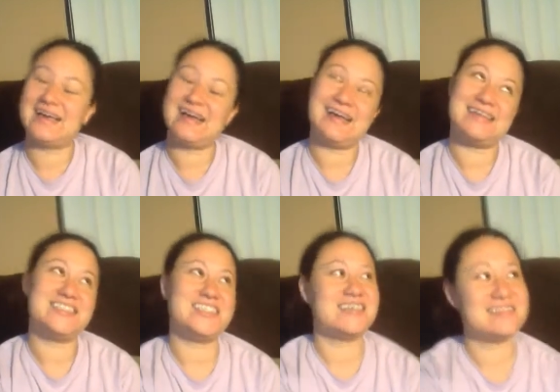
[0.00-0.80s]
I
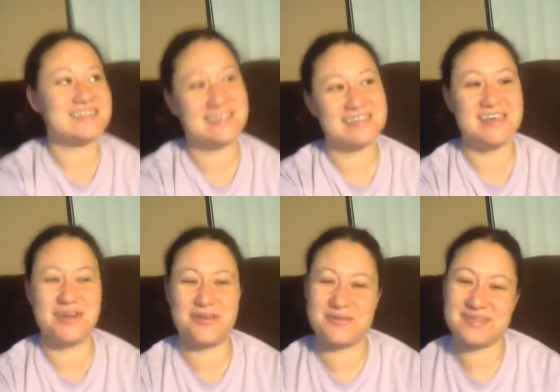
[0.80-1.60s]
just, you
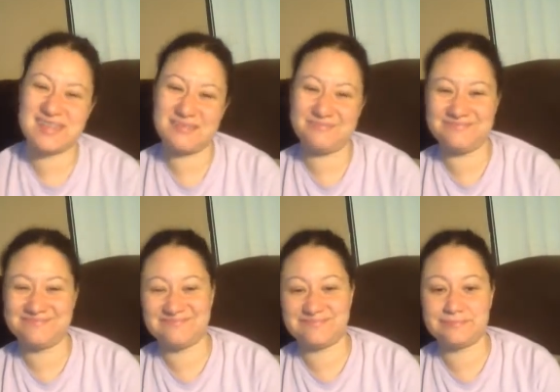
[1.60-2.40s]
know, was like,
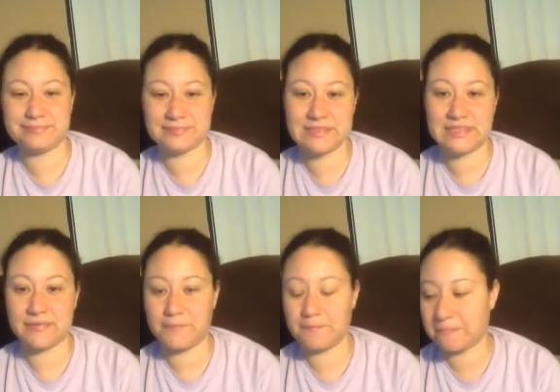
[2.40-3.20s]
mm, you know.